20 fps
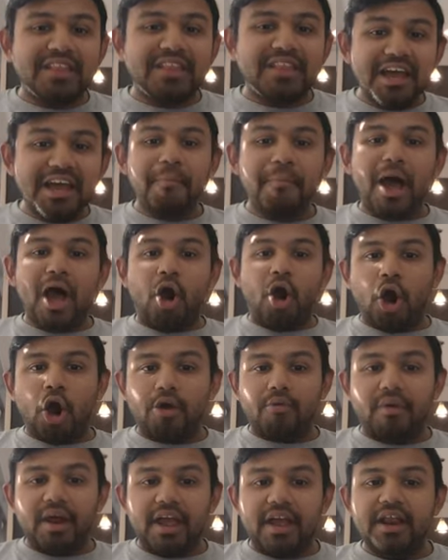thinking about
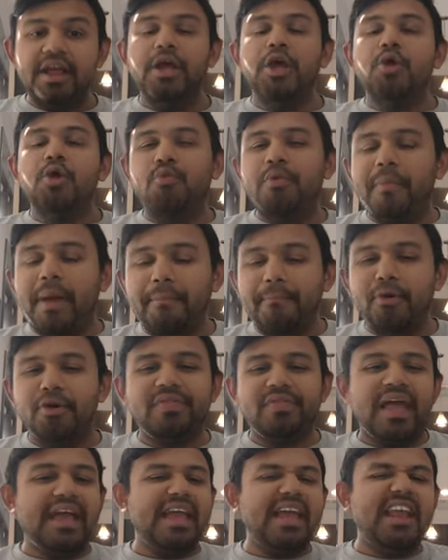heart rate, remember
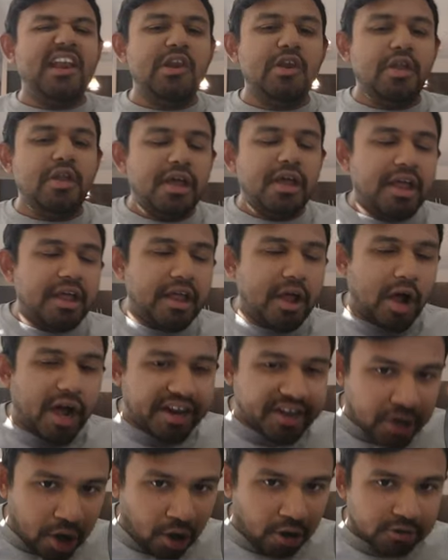that in
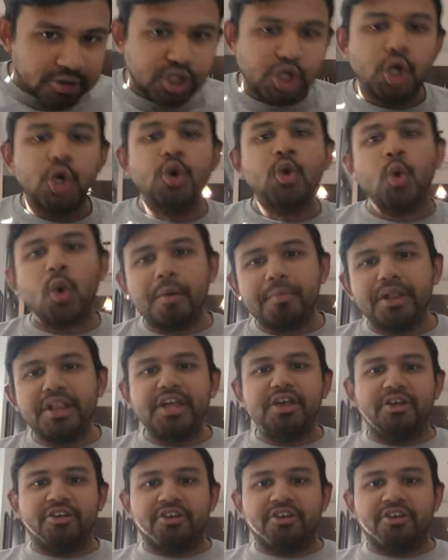adults, normally you're